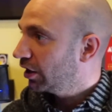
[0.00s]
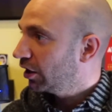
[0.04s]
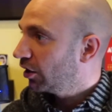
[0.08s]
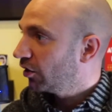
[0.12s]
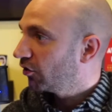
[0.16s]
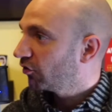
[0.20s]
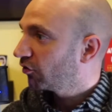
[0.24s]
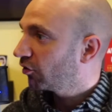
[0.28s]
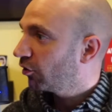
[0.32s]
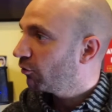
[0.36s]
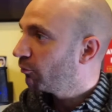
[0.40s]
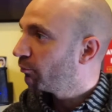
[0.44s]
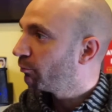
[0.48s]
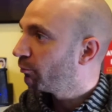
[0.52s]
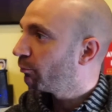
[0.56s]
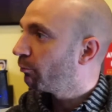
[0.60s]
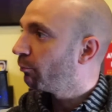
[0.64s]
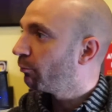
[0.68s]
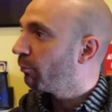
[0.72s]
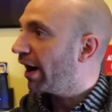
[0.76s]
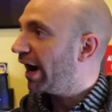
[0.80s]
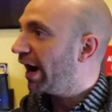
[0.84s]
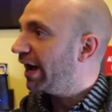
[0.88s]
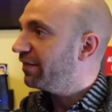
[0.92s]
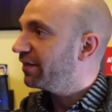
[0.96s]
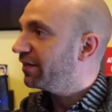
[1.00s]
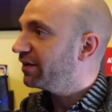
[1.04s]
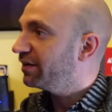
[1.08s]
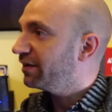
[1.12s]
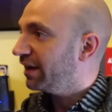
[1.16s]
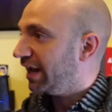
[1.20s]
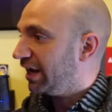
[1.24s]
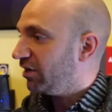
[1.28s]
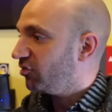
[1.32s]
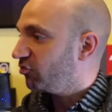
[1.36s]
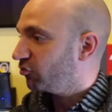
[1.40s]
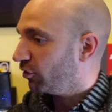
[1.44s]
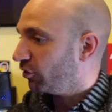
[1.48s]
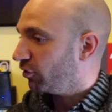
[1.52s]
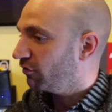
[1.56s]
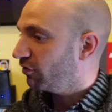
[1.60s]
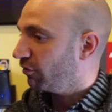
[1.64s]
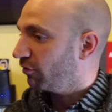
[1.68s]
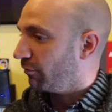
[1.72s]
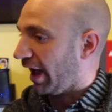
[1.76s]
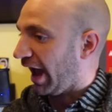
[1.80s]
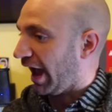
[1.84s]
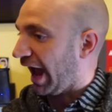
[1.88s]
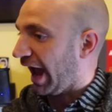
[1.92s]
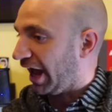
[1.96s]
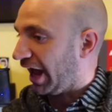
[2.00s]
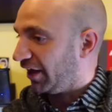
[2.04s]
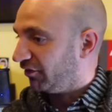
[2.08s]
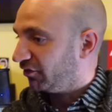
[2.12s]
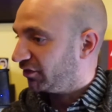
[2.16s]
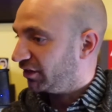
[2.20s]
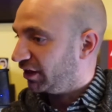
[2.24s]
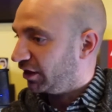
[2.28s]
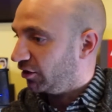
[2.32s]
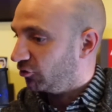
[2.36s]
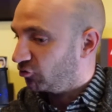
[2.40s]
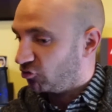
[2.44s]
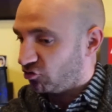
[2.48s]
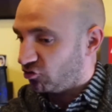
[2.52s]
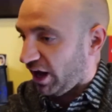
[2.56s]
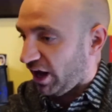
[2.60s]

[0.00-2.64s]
So by the nature of them asking